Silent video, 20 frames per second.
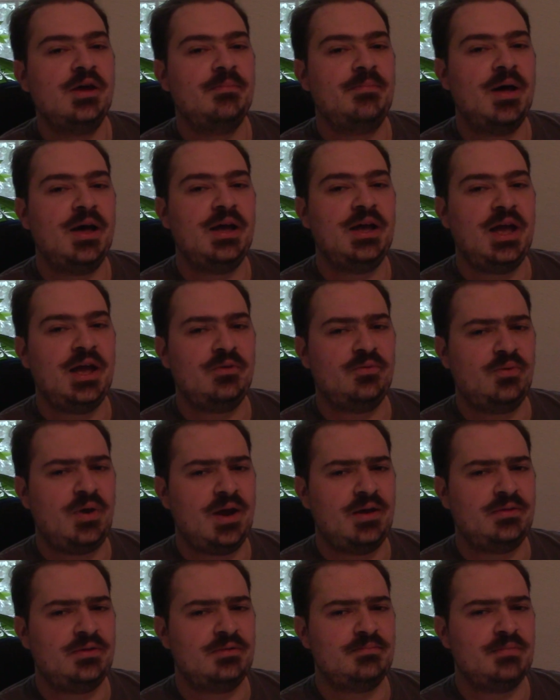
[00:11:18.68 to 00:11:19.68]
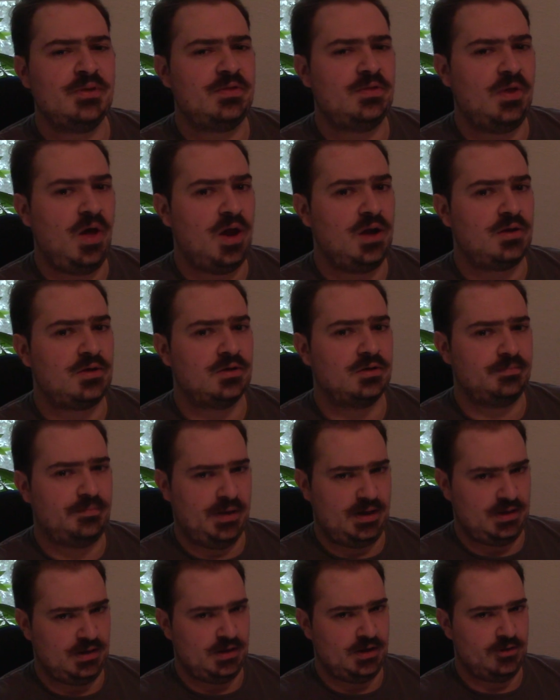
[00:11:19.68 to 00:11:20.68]
by a rather methodical
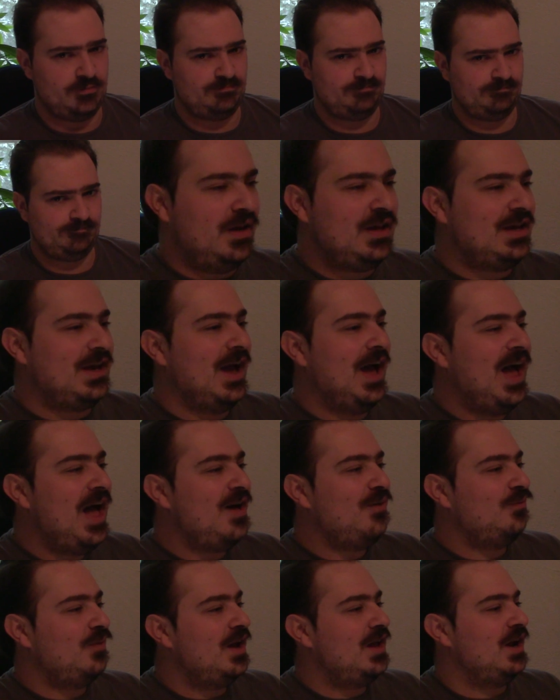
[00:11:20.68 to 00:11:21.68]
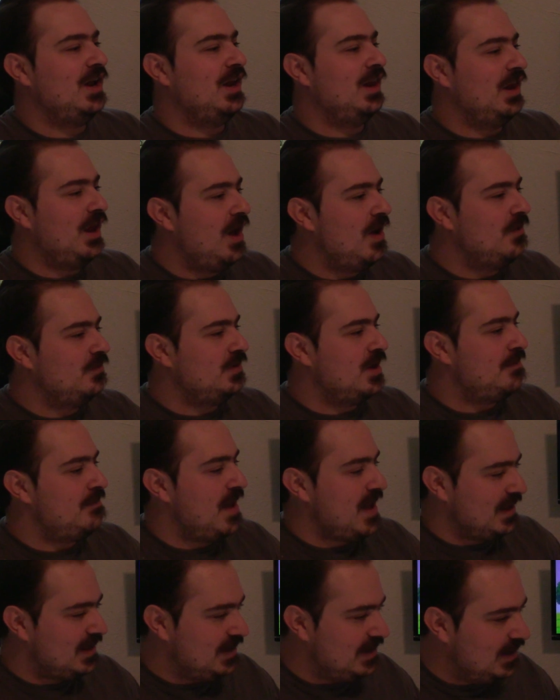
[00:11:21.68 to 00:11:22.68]
Piccolo. But he can't win alone,
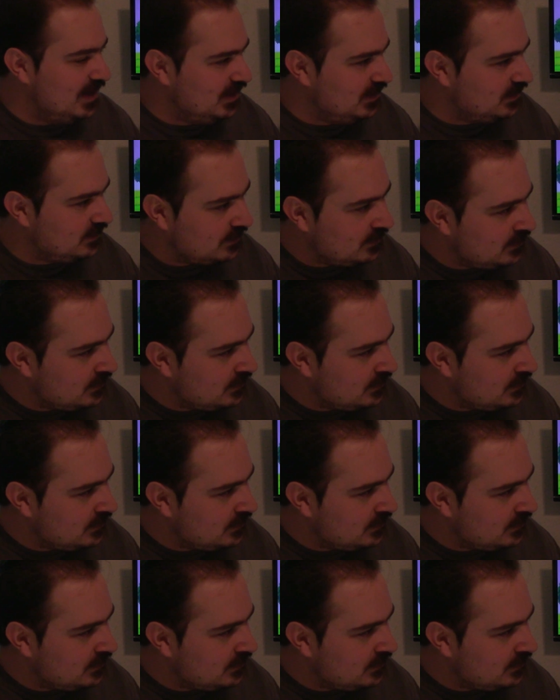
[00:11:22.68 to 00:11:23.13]
Namekian.